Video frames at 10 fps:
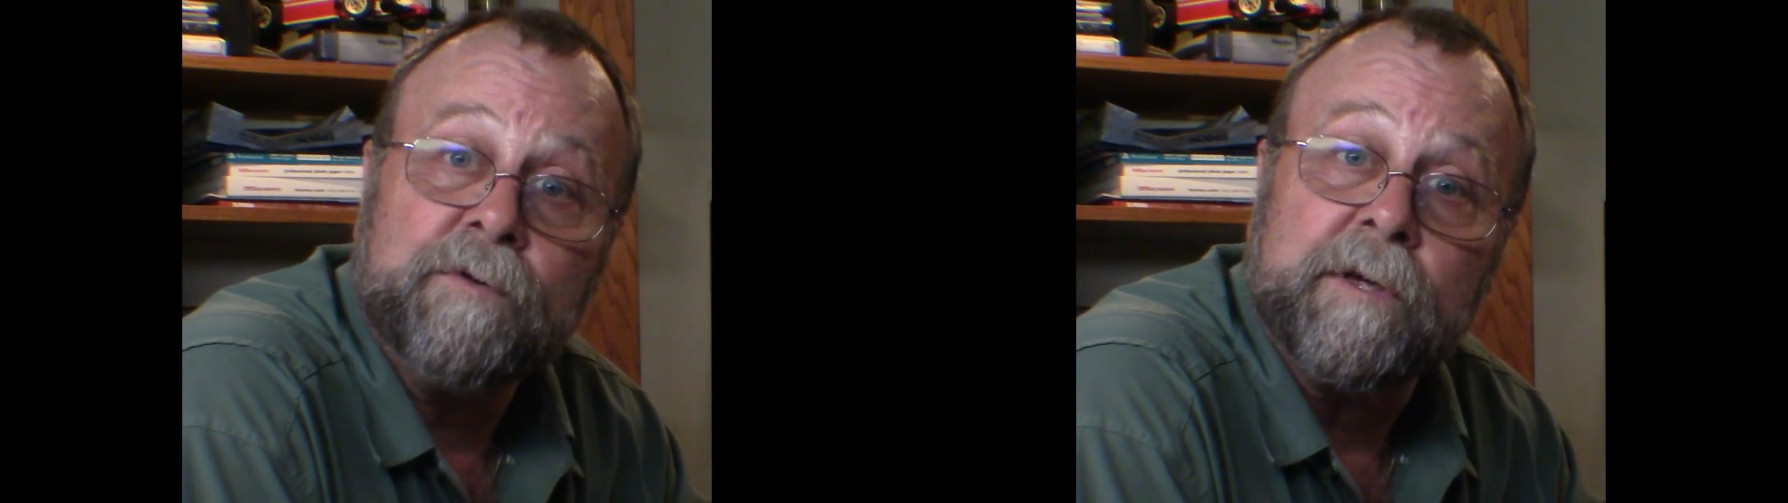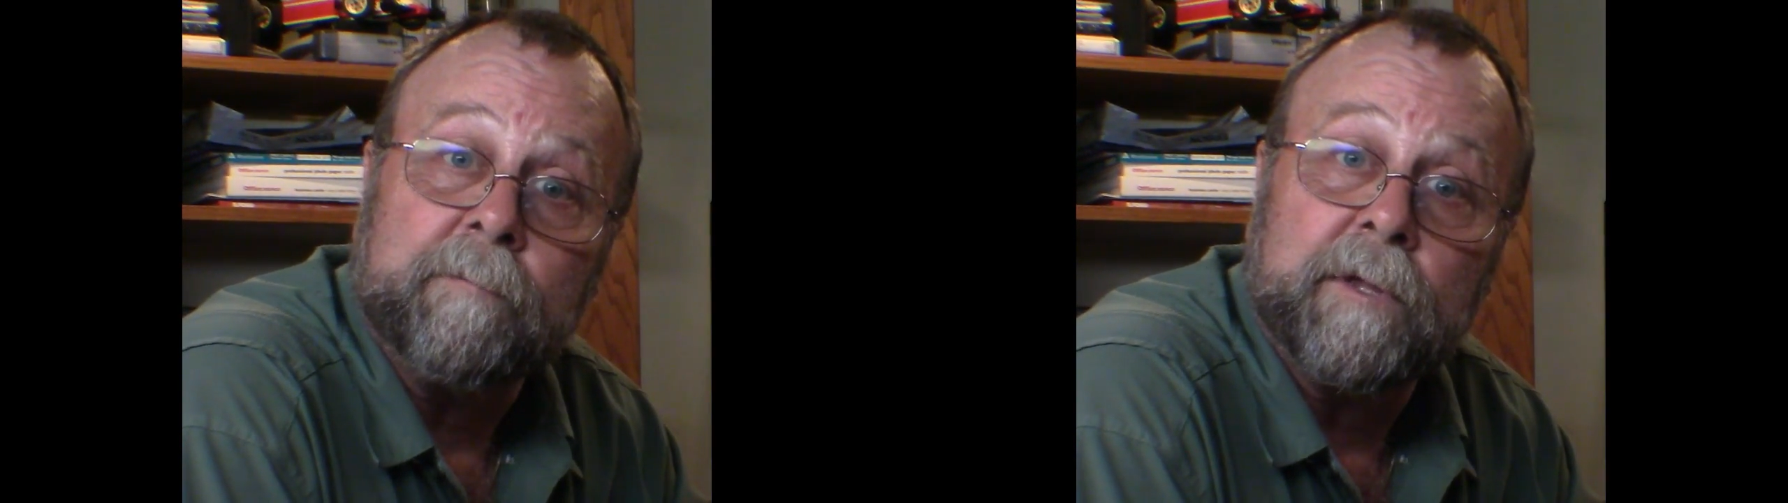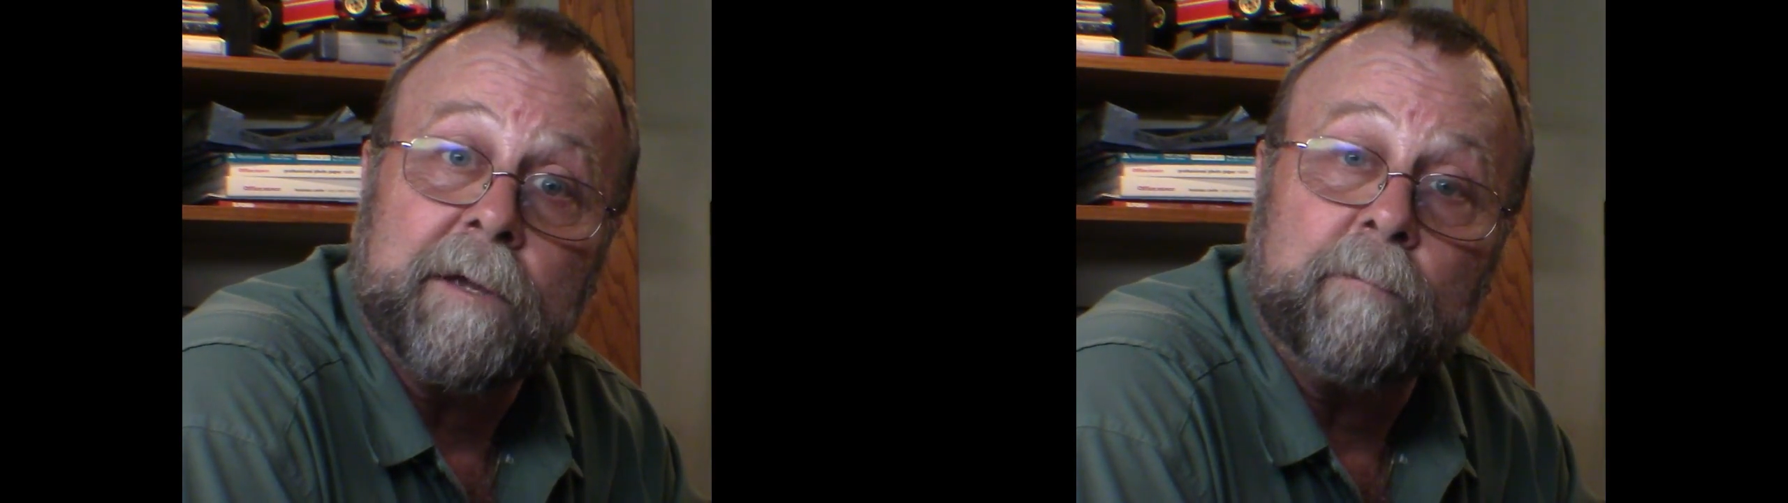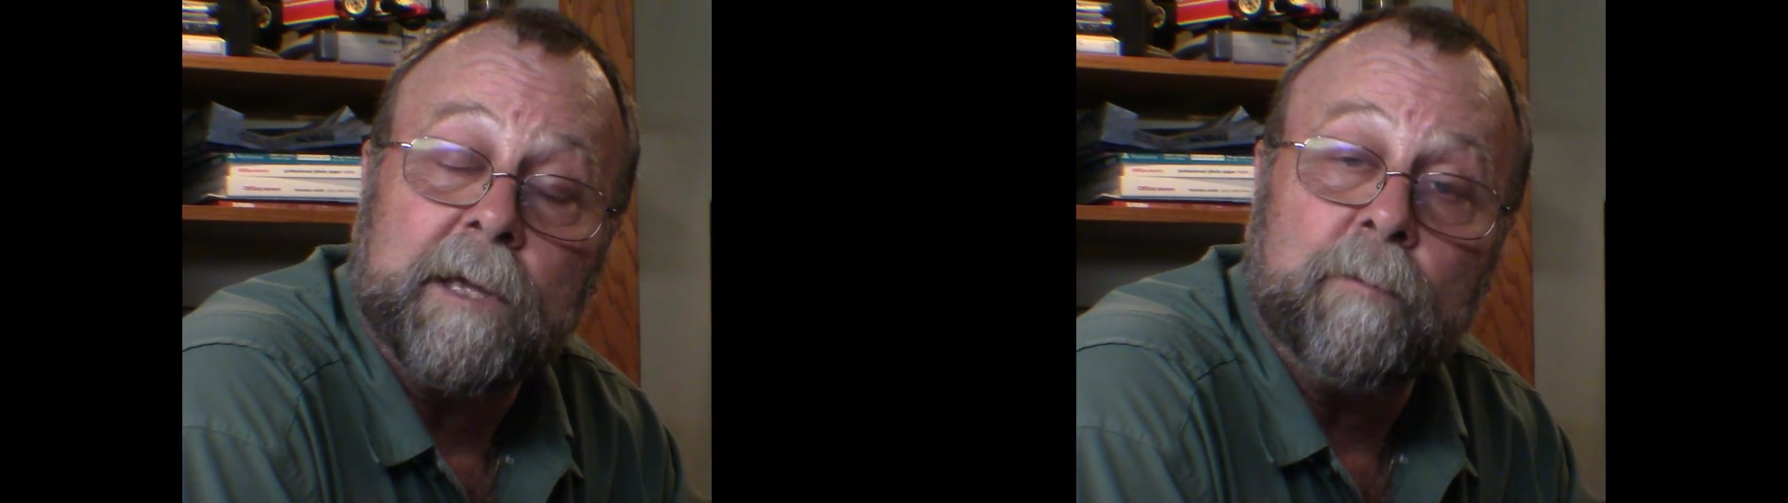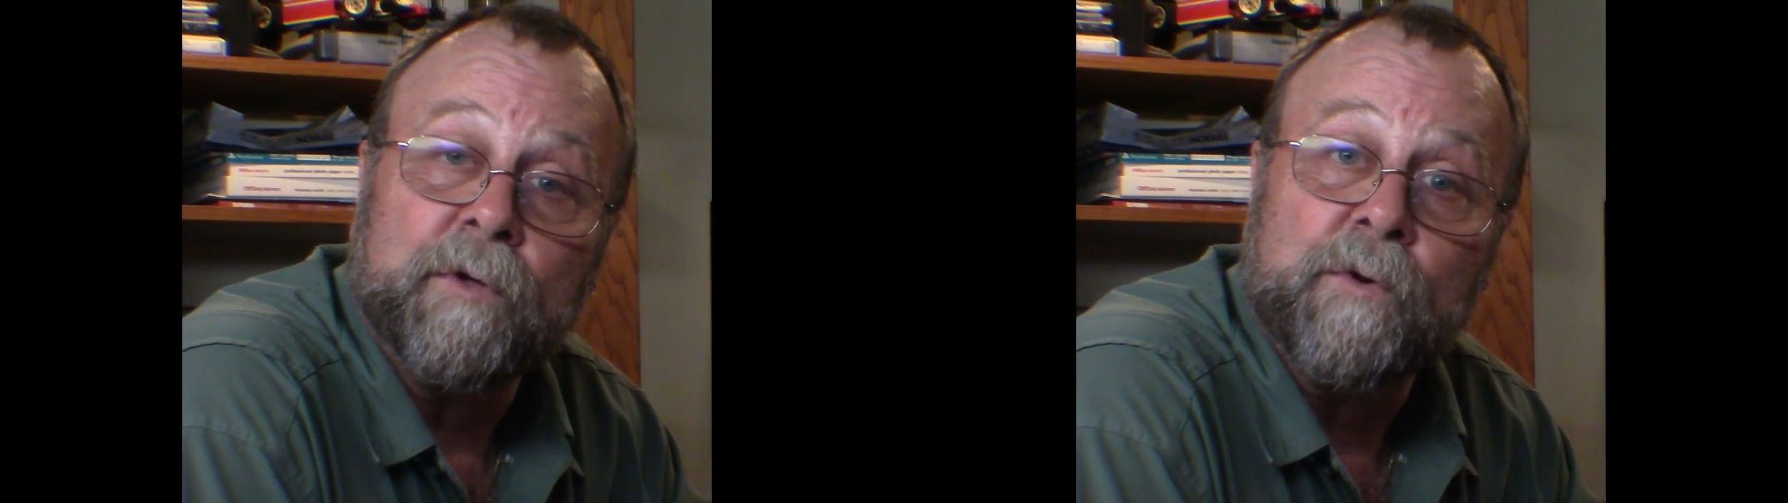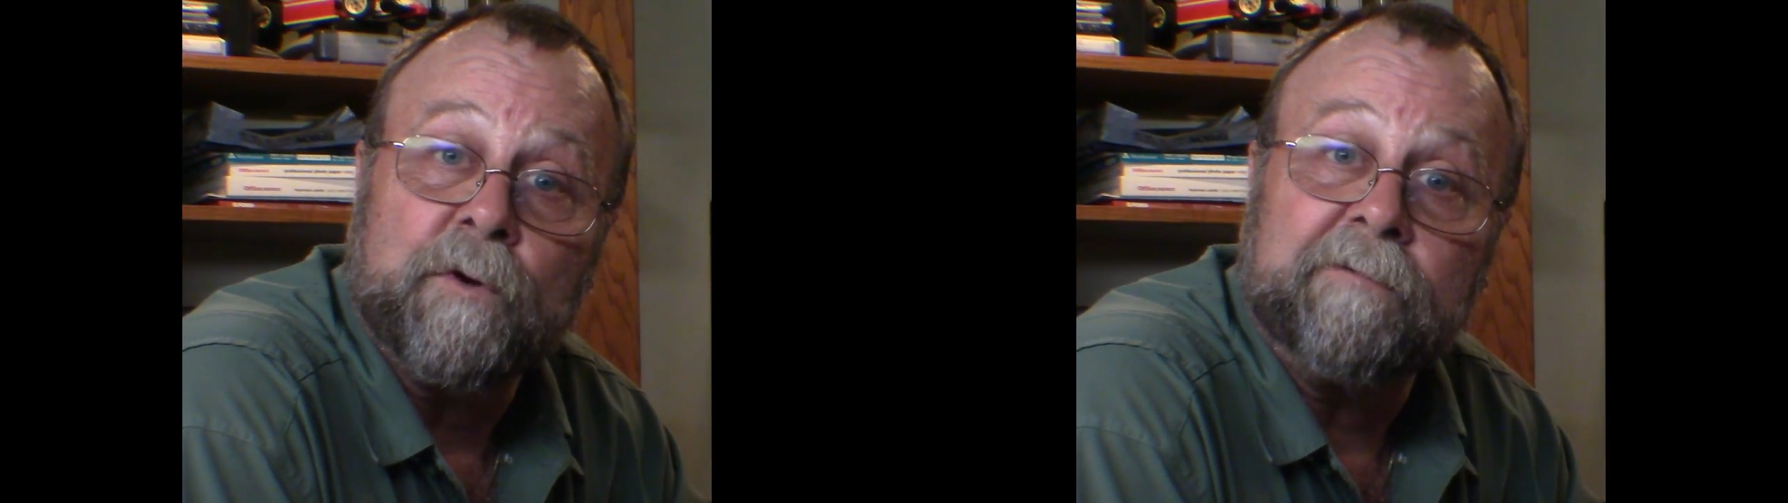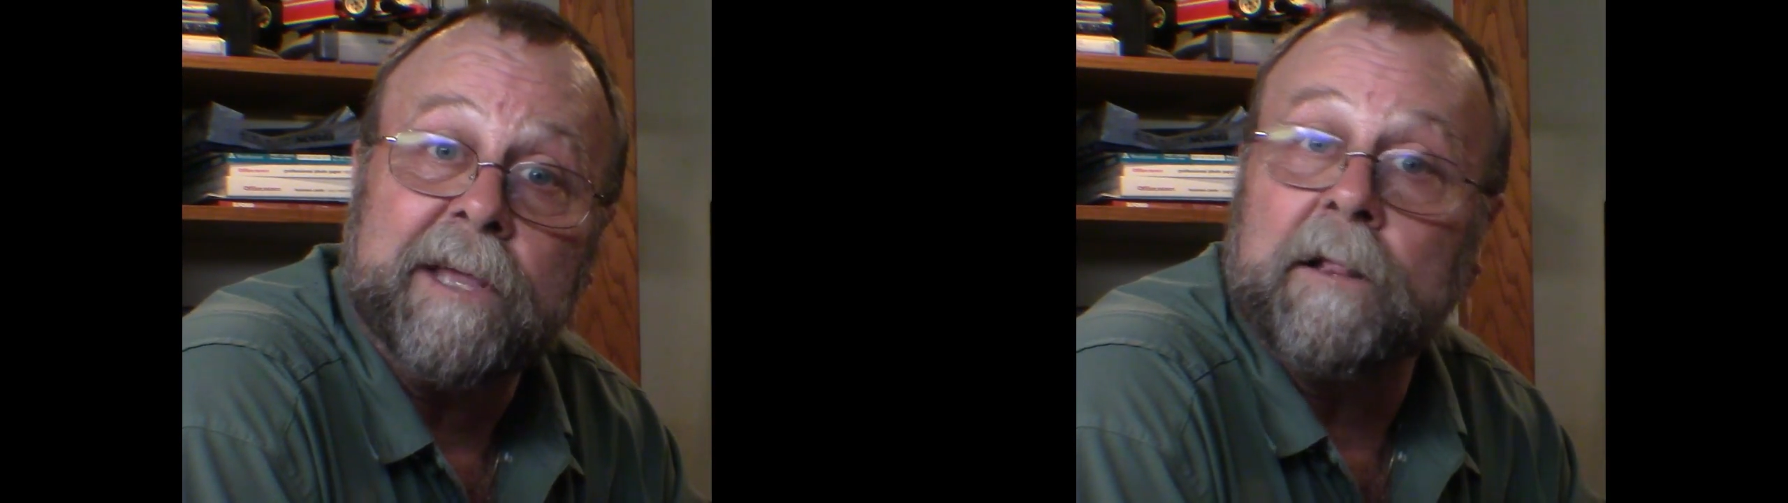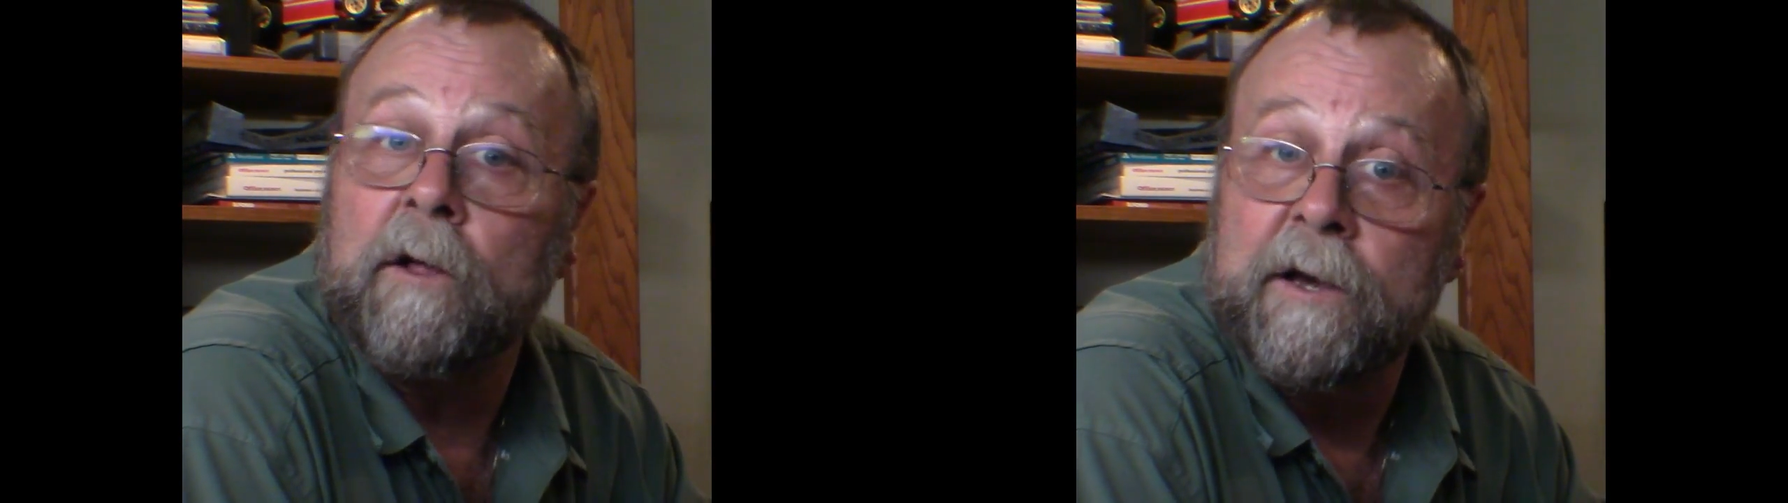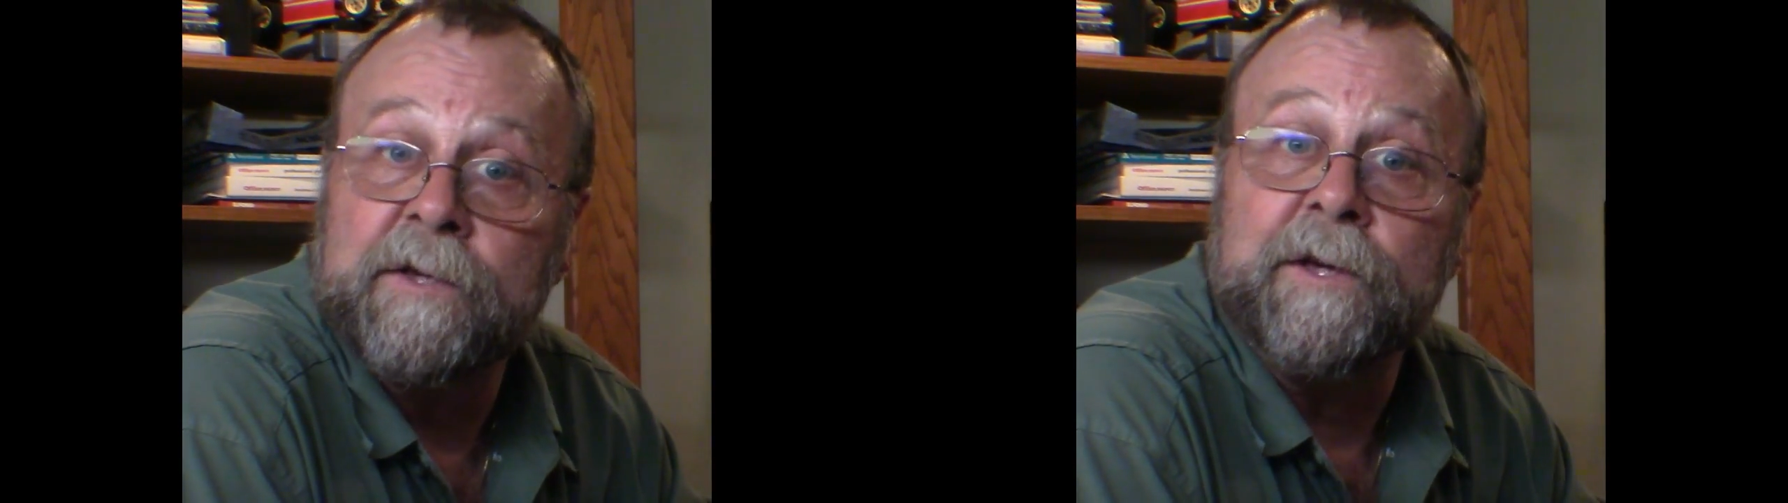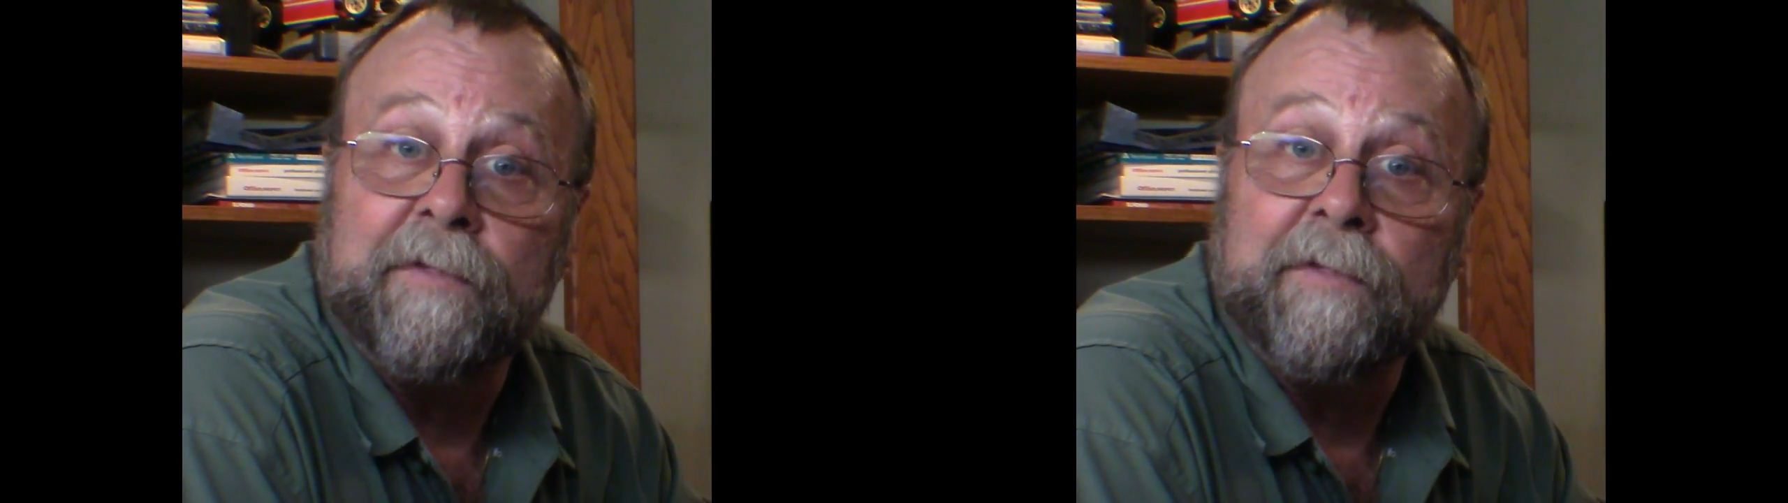something and people sort of get lost